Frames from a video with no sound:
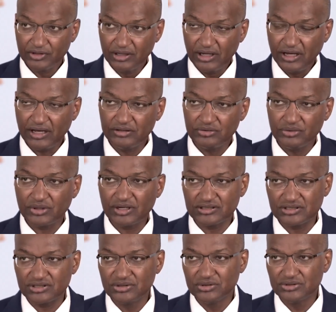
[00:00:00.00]
And you can
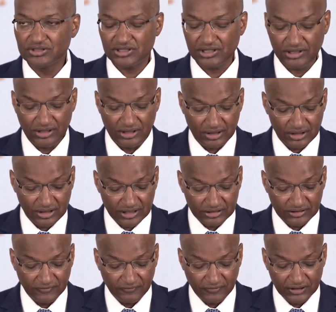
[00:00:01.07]
still see here that
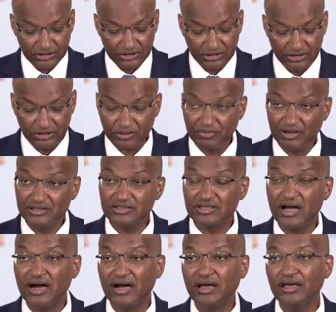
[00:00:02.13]
inflation remains
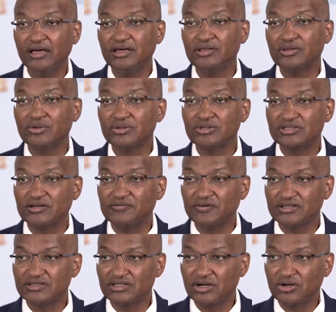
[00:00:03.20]
high in those
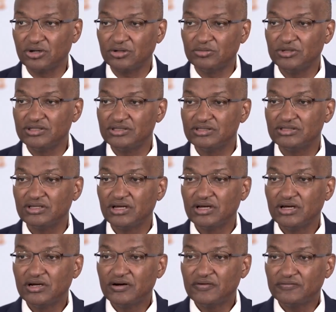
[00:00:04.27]
advanced economies.
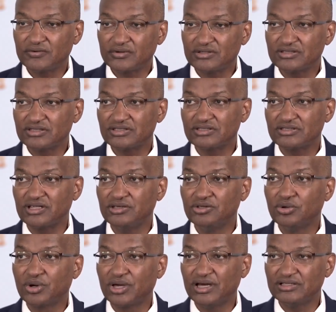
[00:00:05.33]
For instance, the
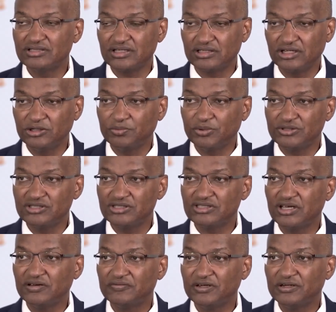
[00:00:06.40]
UK is at
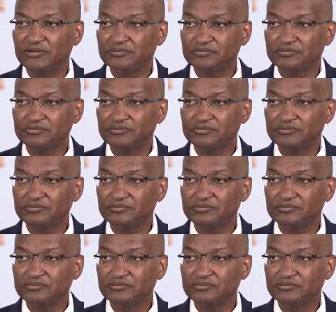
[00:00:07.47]
8.7,